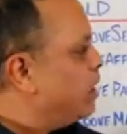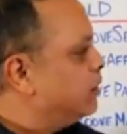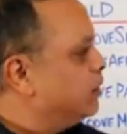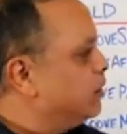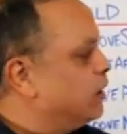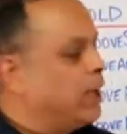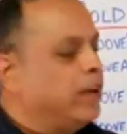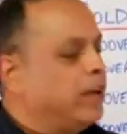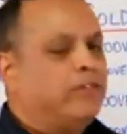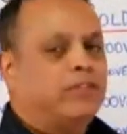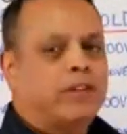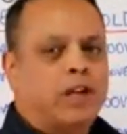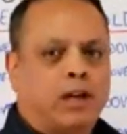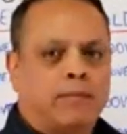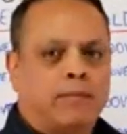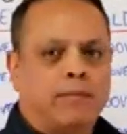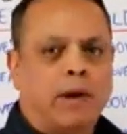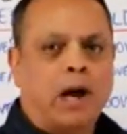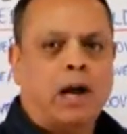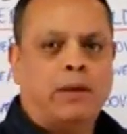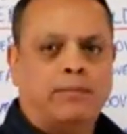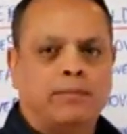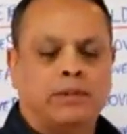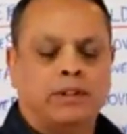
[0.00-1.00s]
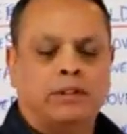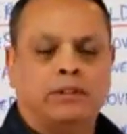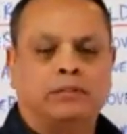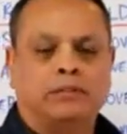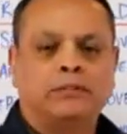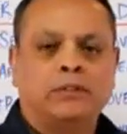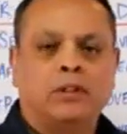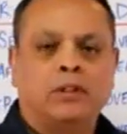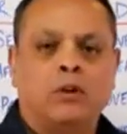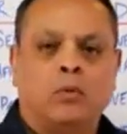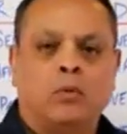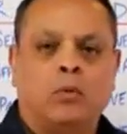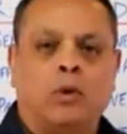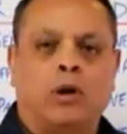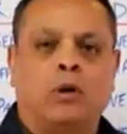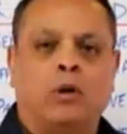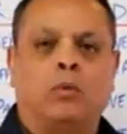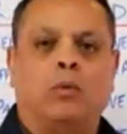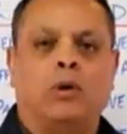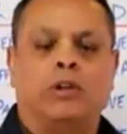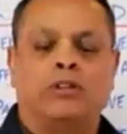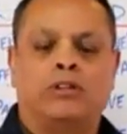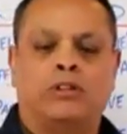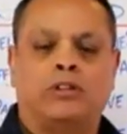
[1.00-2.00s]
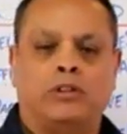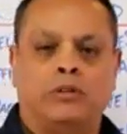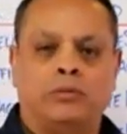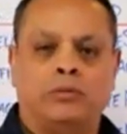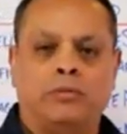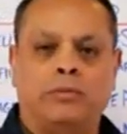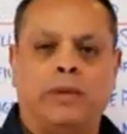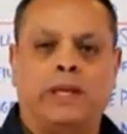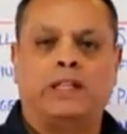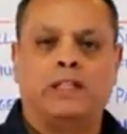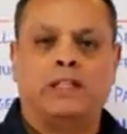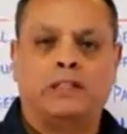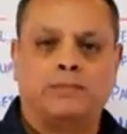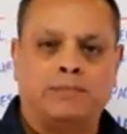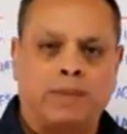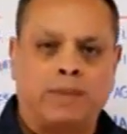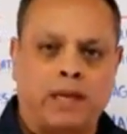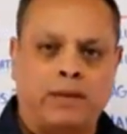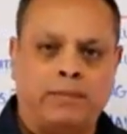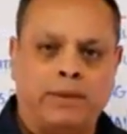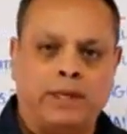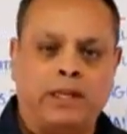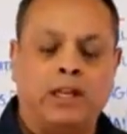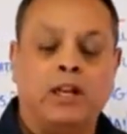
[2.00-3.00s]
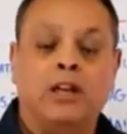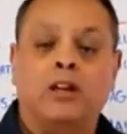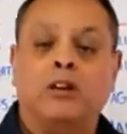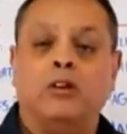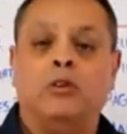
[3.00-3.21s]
lifetime option, where once you make this payment,